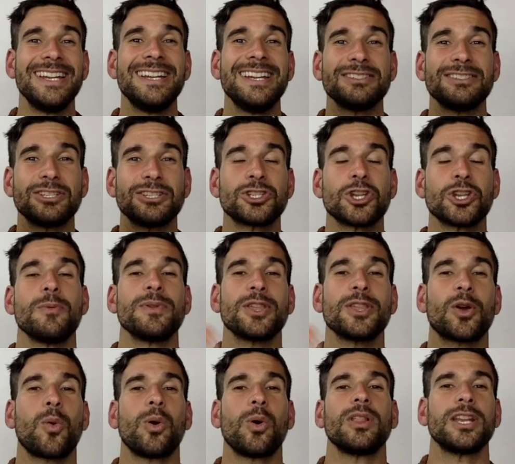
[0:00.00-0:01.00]
determine the
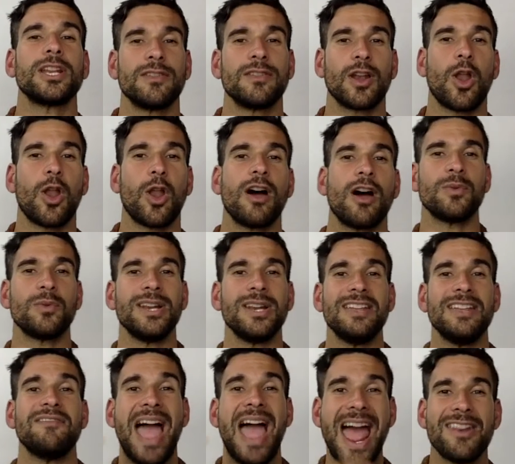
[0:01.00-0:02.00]
quality of the life we
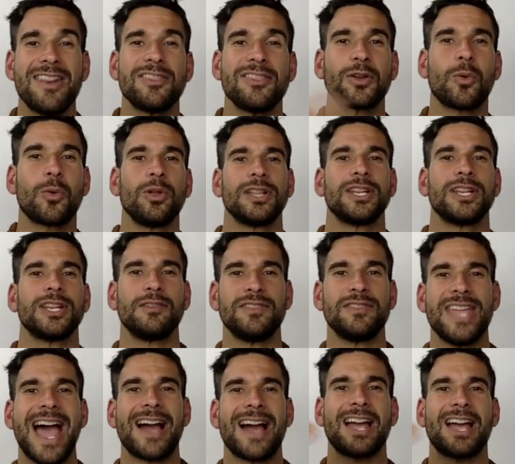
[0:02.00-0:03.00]
live and the quality of
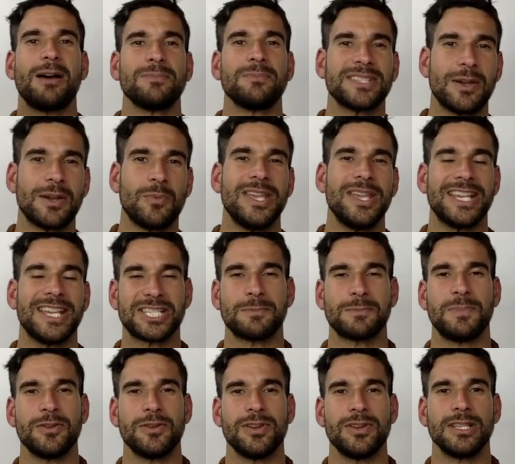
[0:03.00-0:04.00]
the outcomes that we
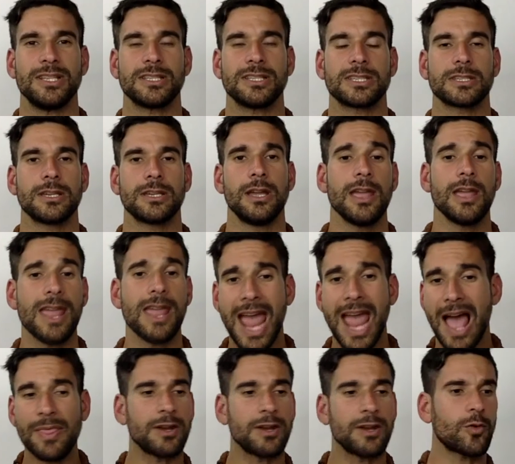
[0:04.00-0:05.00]
experience.
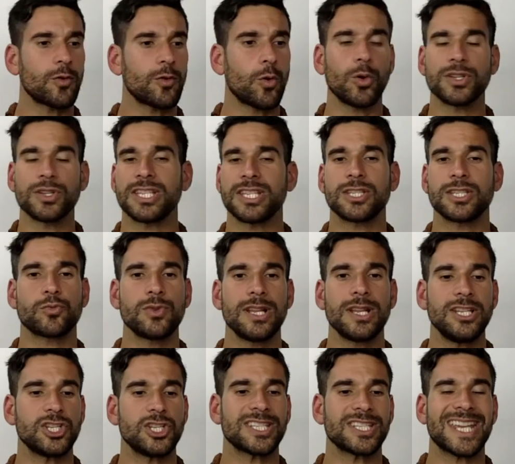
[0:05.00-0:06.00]
And then, of course, it's
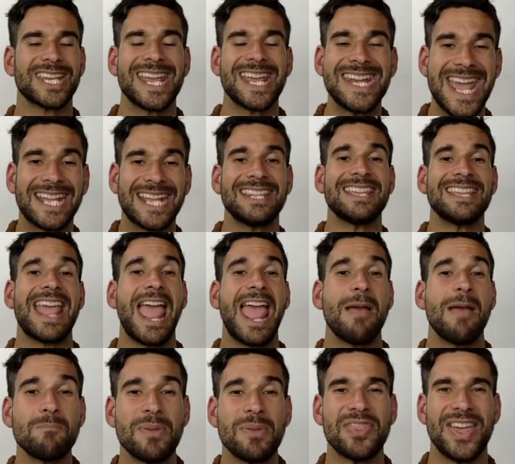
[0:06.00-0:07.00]
really just connecting
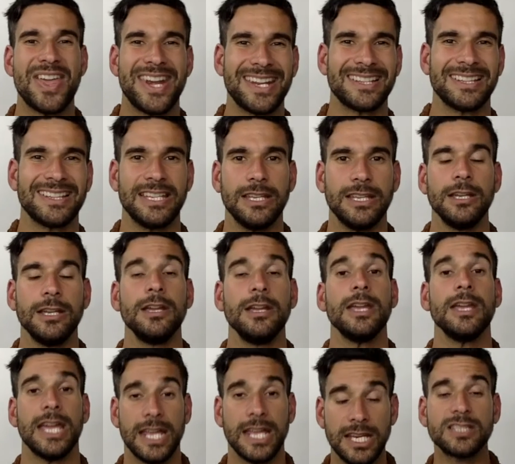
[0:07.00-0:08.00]
empathetically.
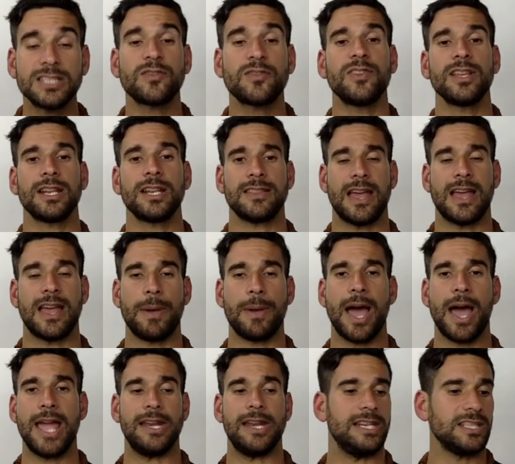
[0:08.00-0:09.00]
It is feeling that
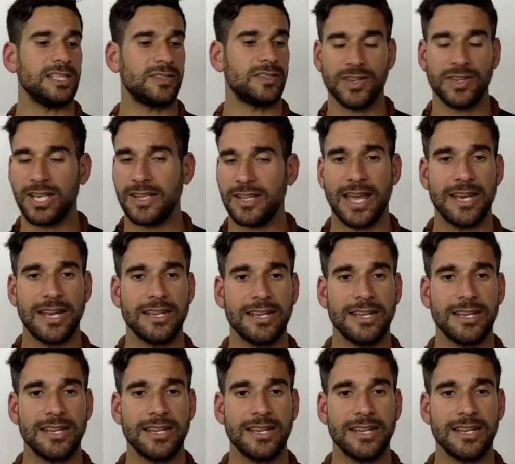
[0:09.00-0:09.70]
pain. It is feeling that